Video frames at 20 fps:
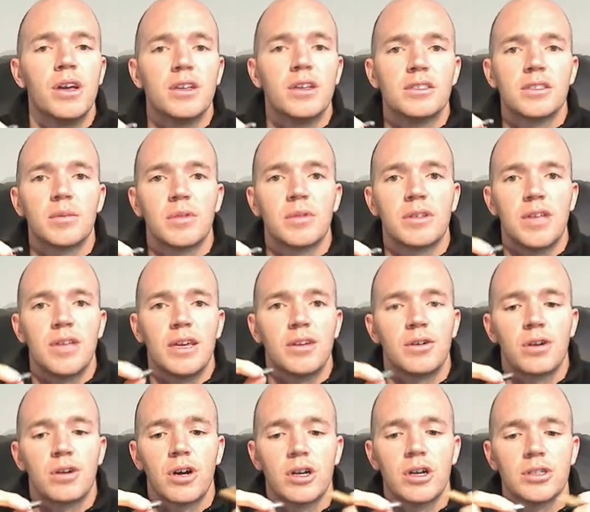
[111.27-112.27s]
Simply take
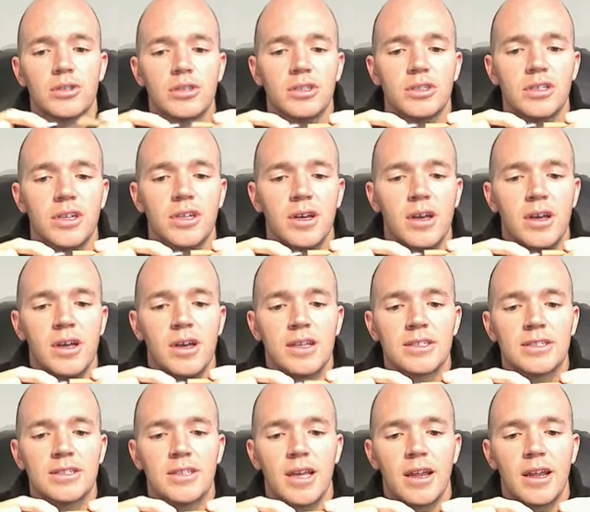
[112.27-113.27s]
your cartridge,
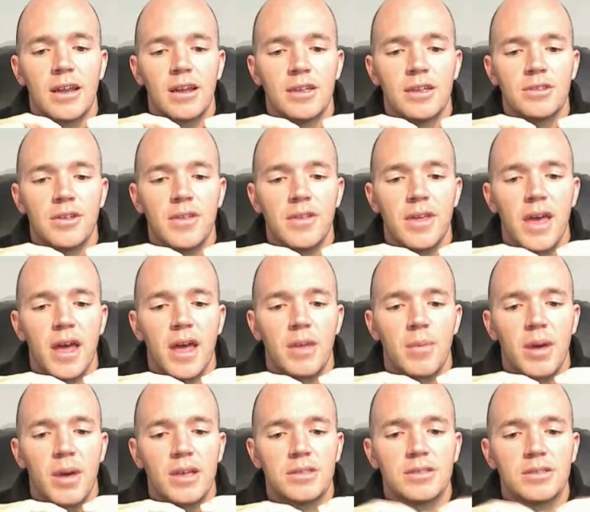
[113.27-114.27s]
slide it onto the
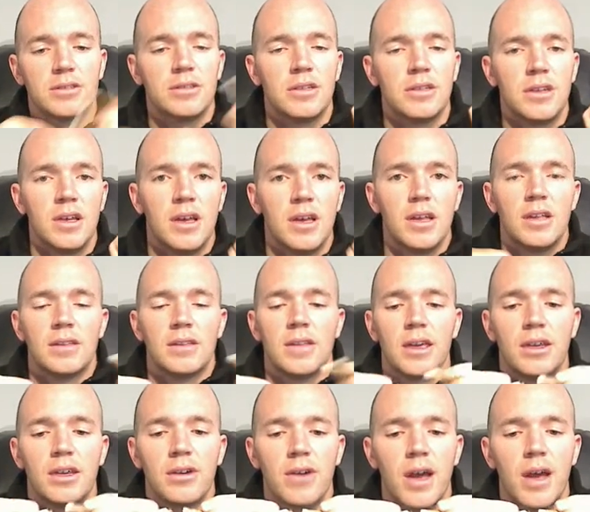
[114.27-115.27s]
atomizer,
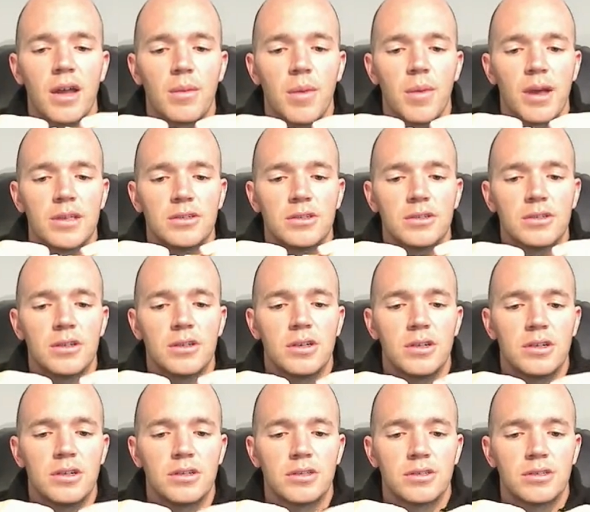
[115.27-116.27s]
take your atomizer,
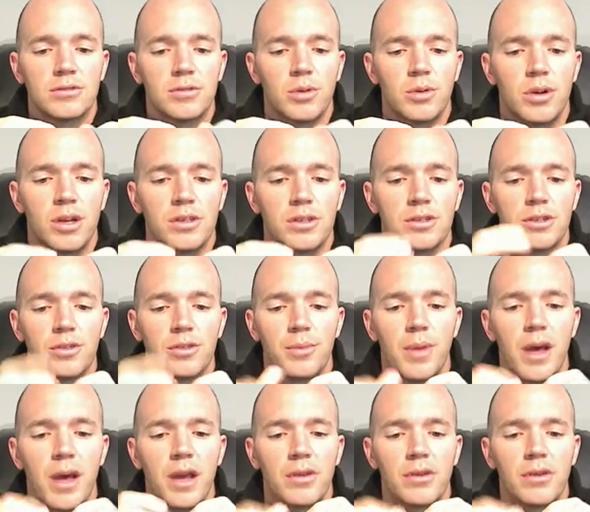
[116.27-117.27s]
screw it onto your
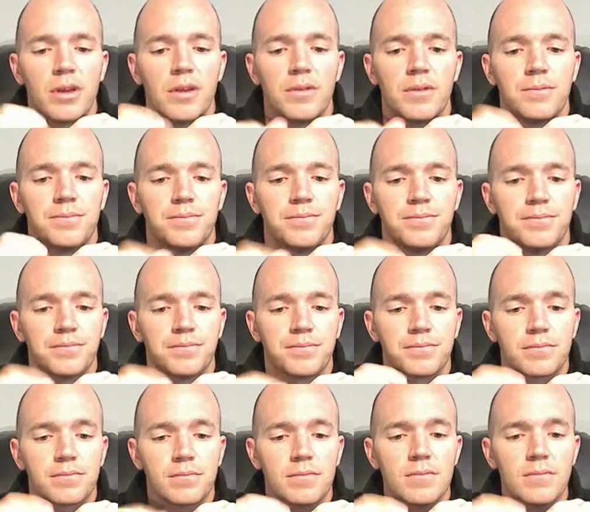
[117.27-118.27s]
battery,
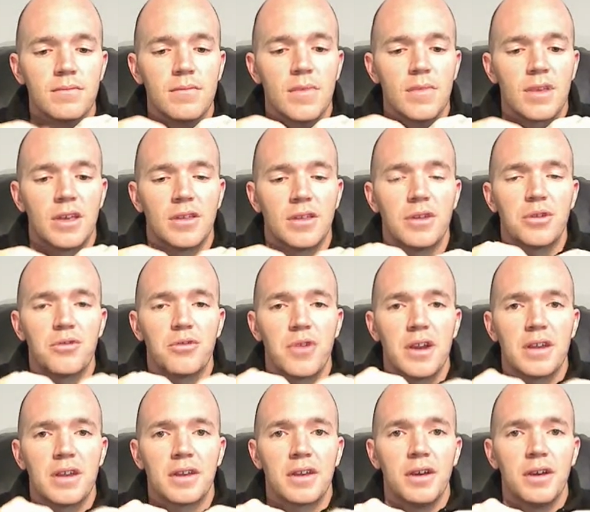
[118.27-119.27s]
and then you're
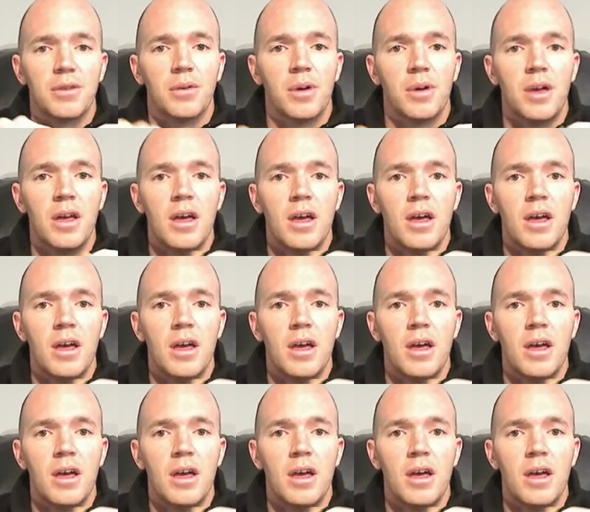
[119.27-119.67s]
ready to go.